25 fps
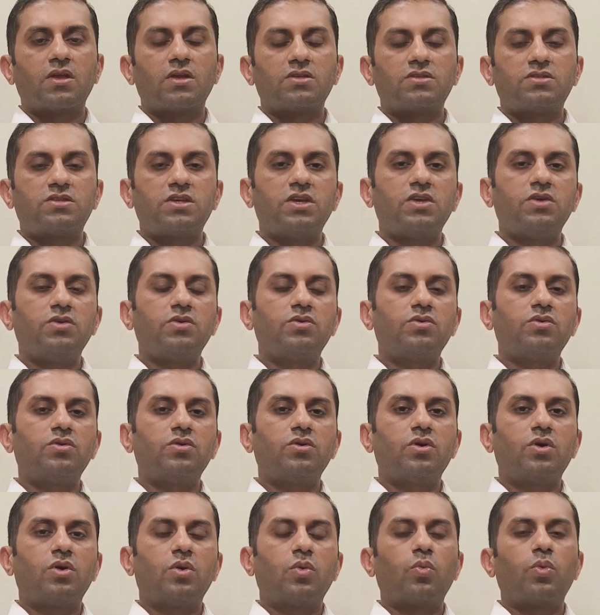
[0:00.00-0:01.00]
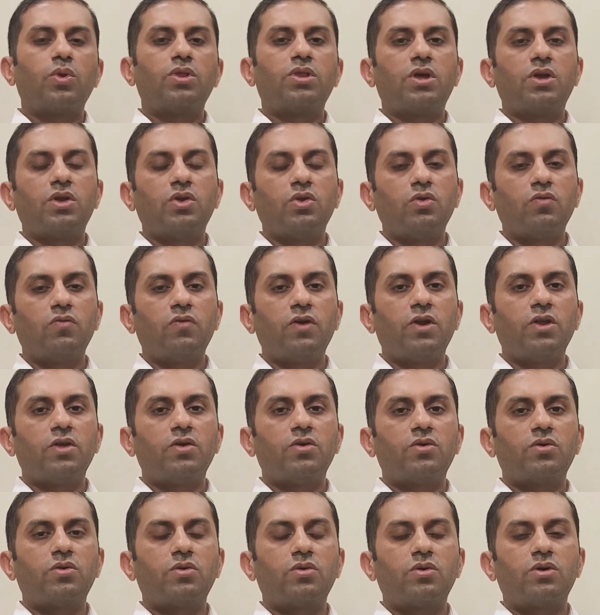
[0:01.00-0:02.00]
See you with the new
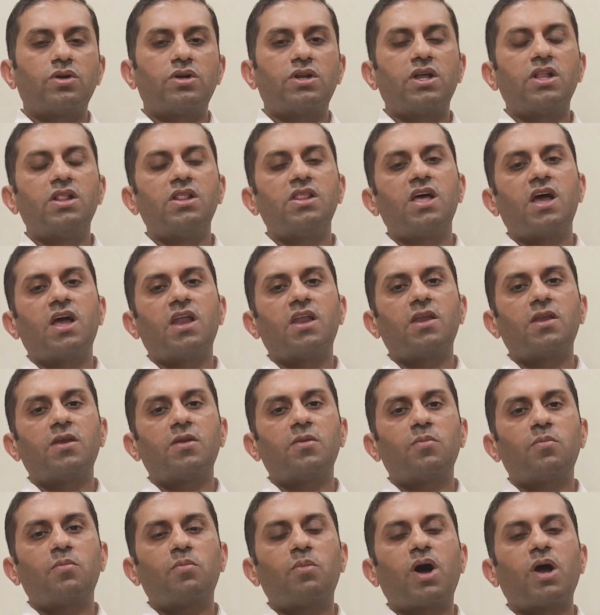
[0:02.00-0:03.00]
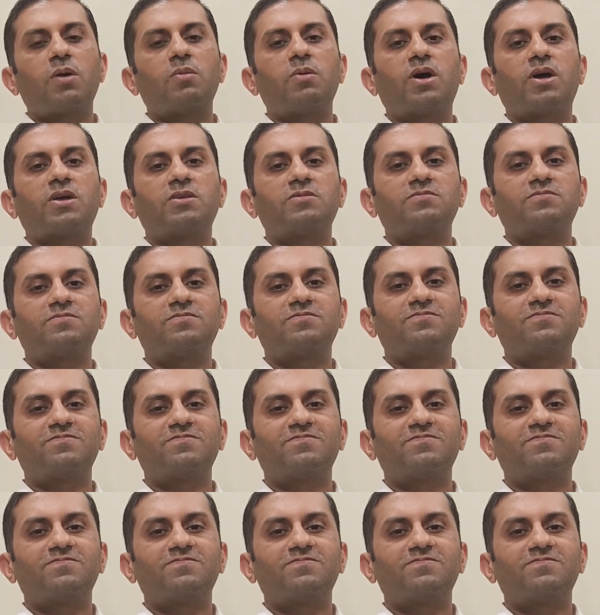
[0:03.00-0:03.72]
video. Till then, bye bye.